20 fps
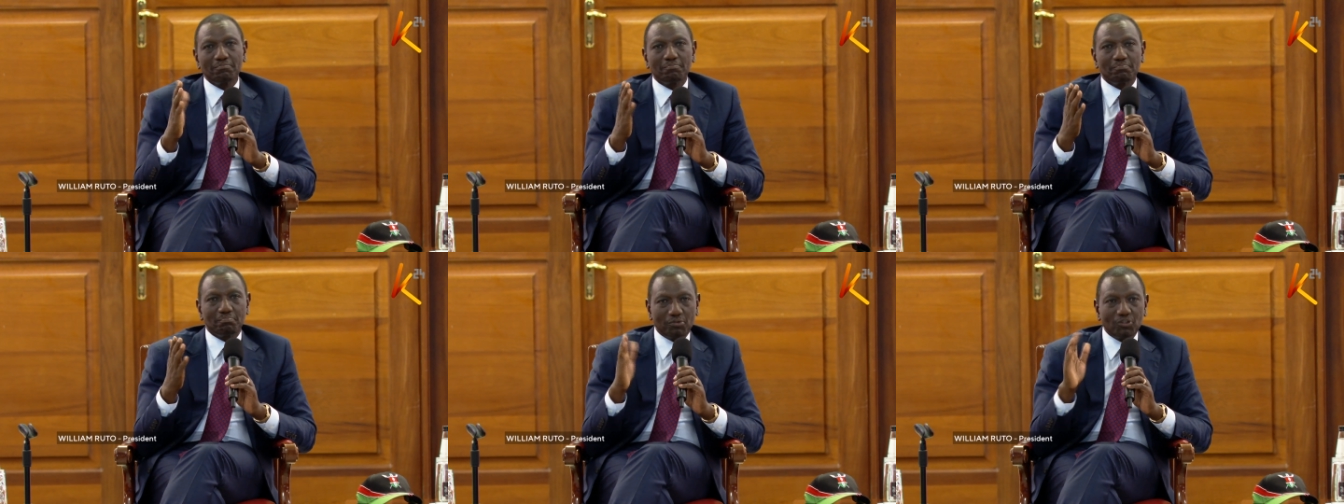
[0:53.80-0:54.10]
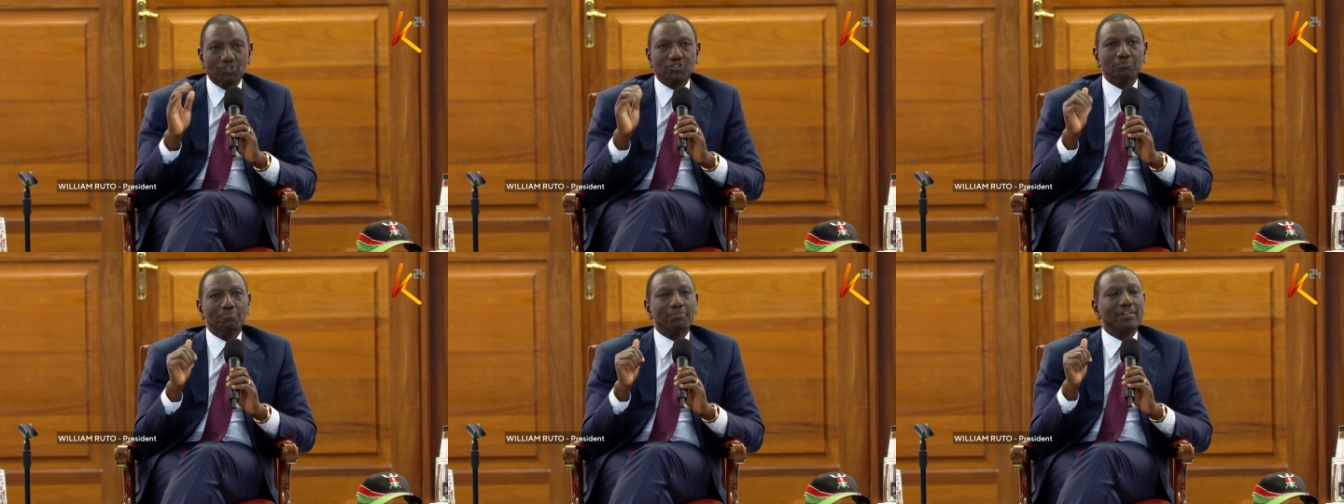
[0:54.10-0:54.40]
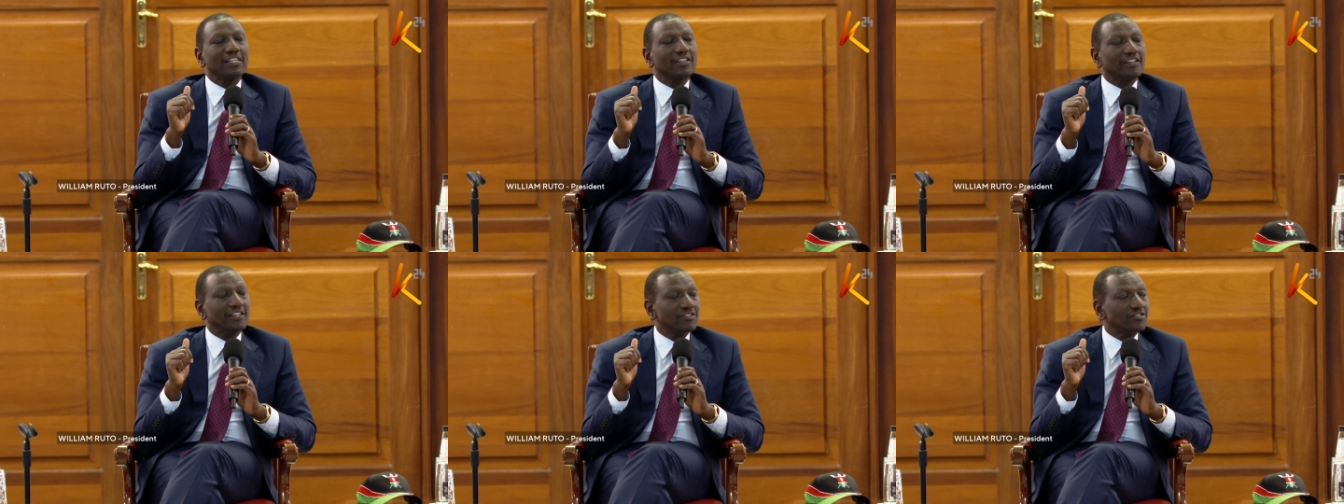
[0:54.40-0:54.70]

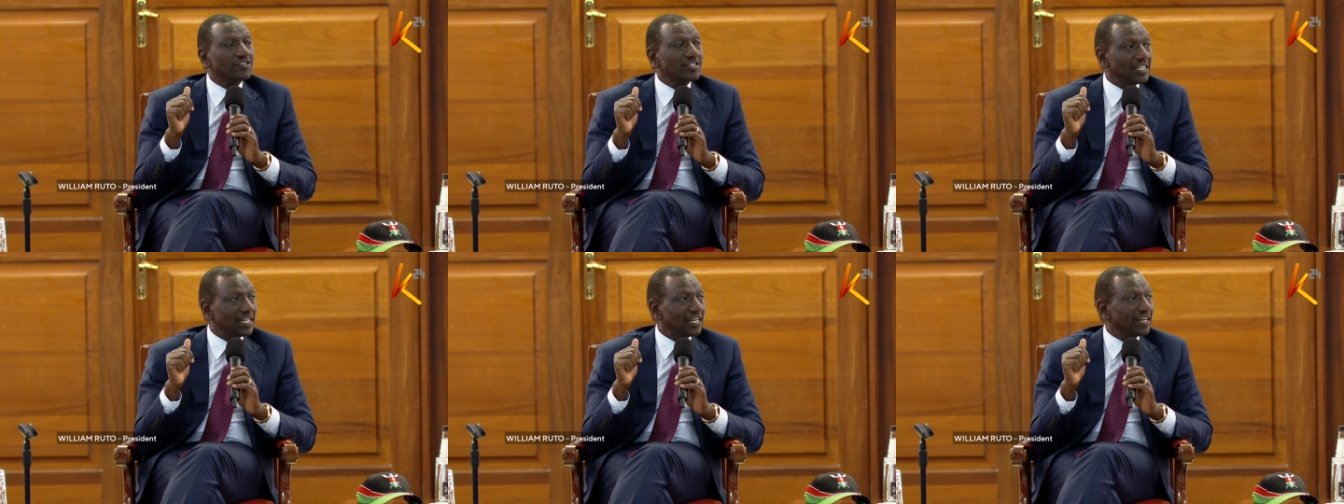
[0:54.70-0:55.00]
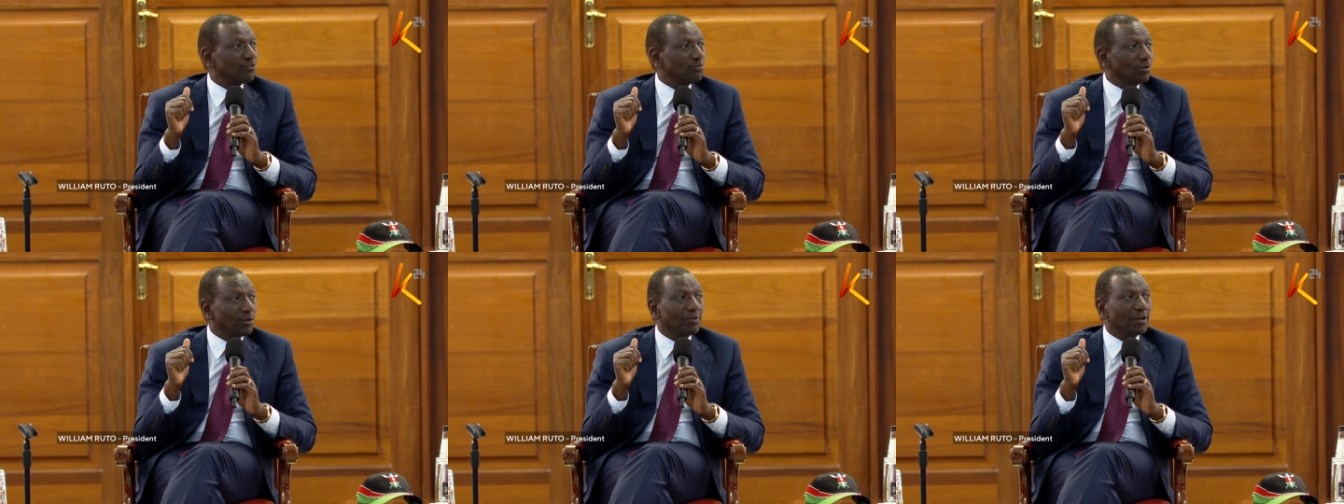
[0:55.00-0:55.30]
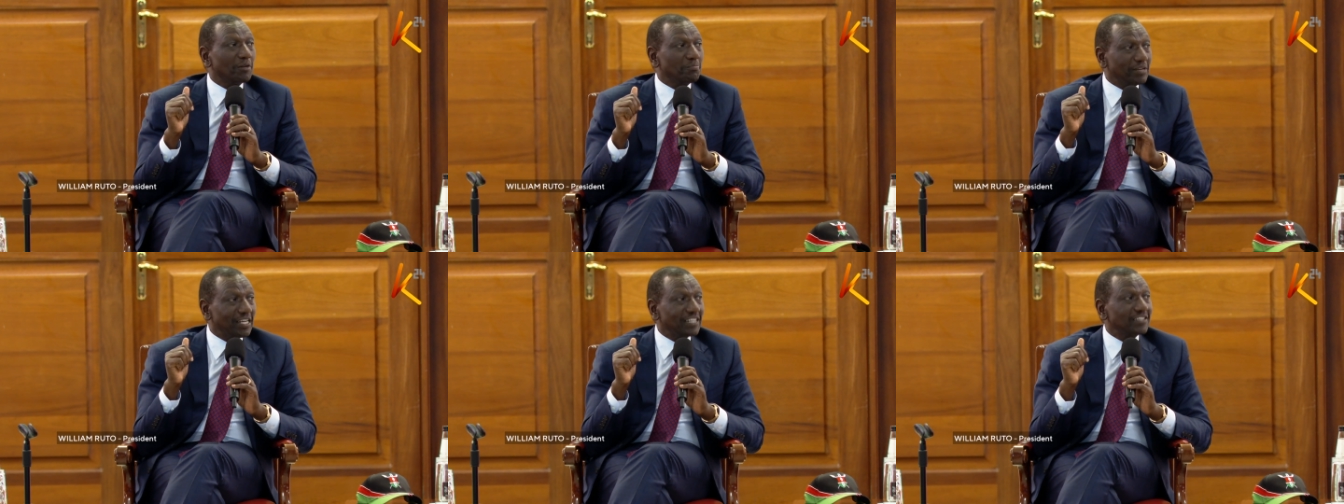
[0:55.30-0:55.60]
Possibly this year we
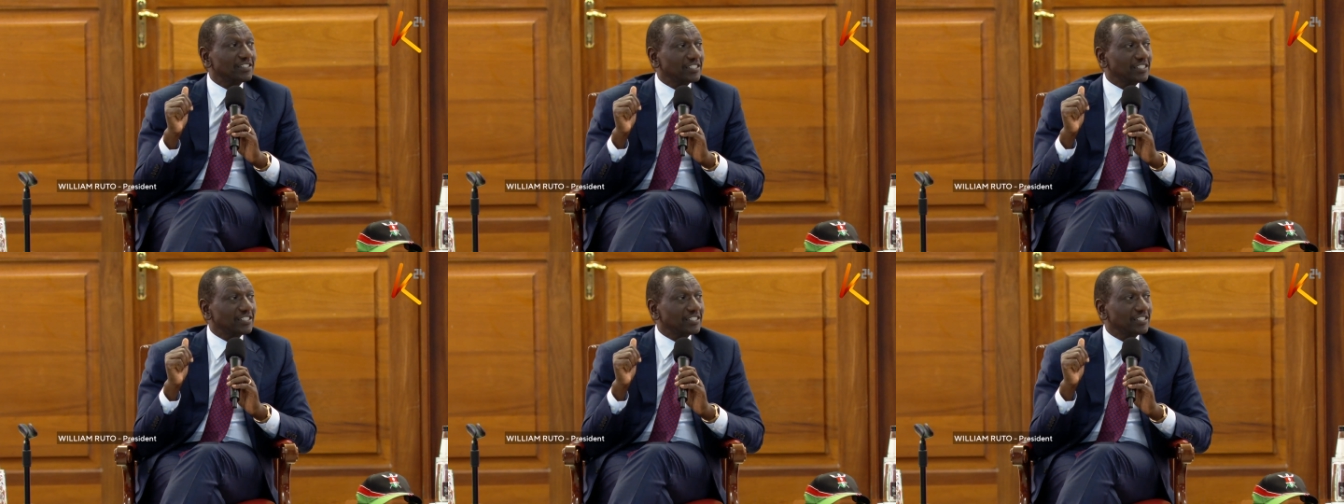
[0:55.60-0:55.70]
will be at